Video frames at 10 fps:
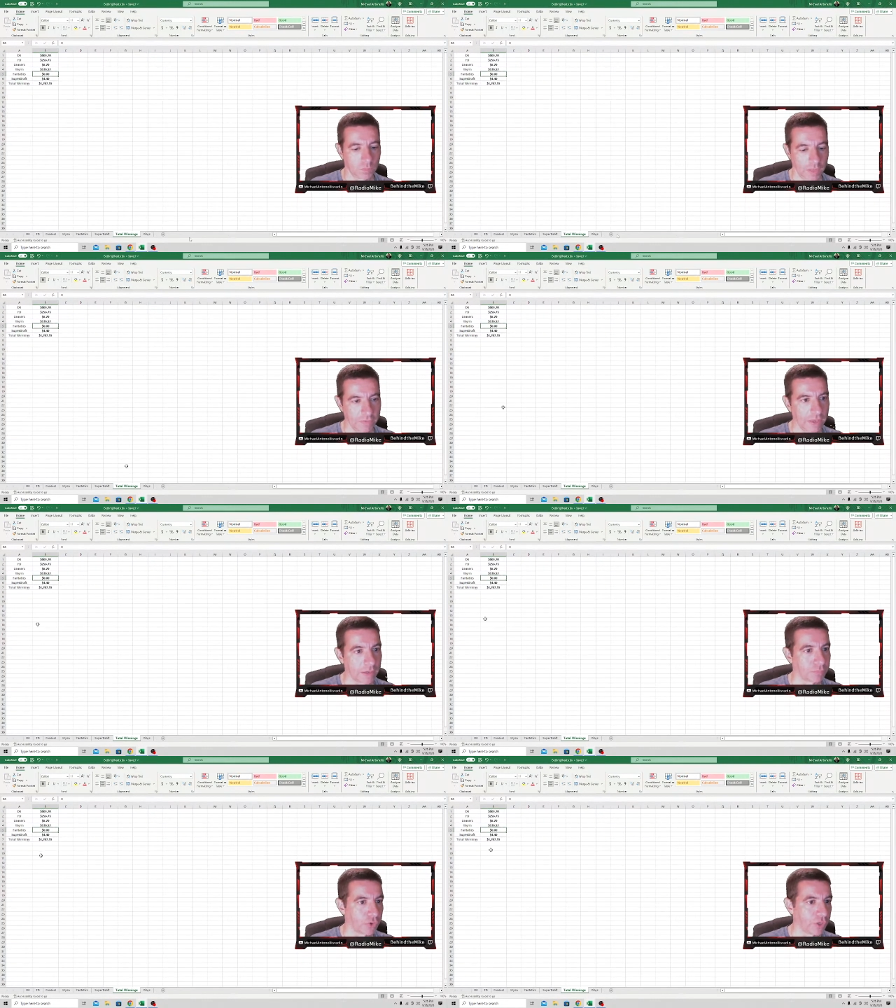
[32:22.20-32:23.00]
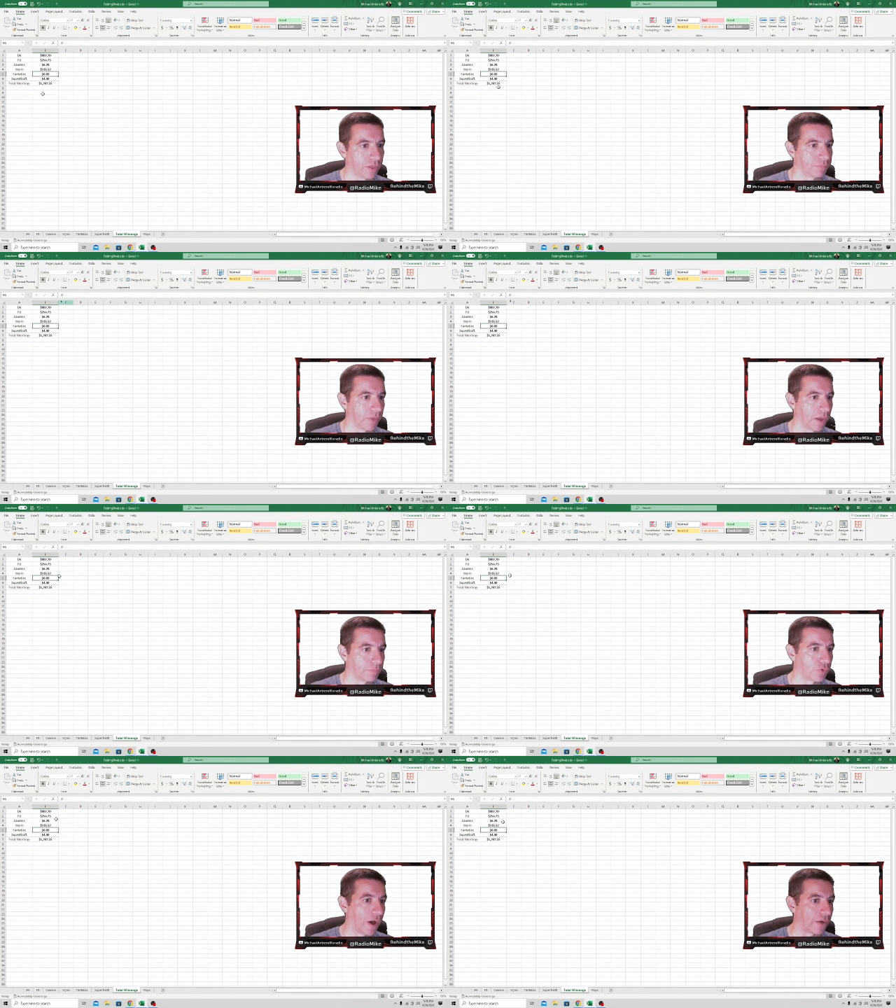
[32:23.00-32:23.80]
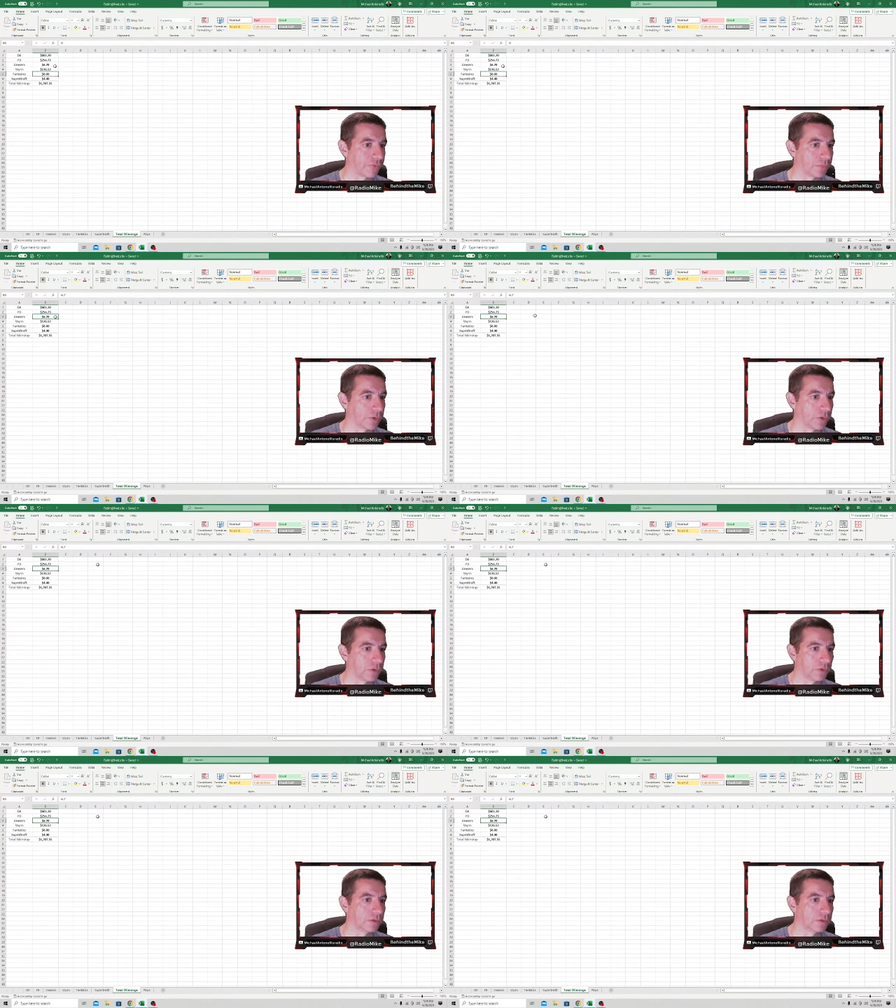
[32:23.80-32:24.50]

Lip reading: had a pretty profitable